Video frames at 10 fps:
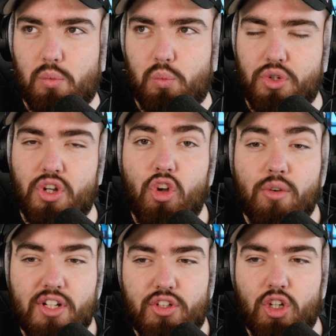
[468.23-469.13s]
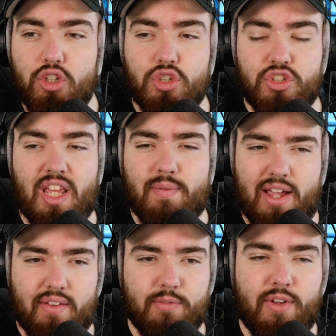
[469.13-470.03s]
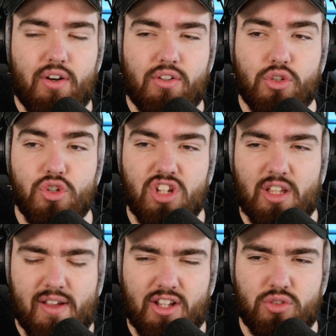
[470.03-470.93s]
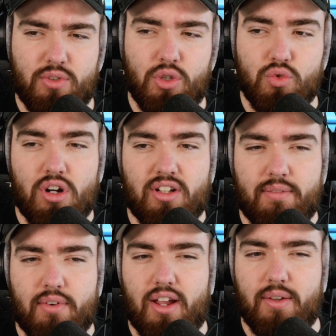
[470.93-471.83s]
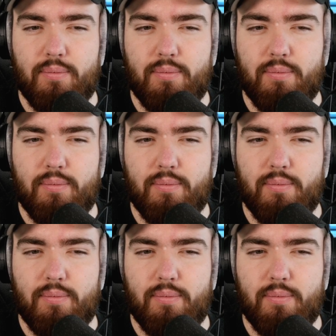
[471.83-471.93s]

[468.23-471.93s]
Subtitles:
wouldn't normally do just to get back at their parents or just to get back at someone who's wronged them, right?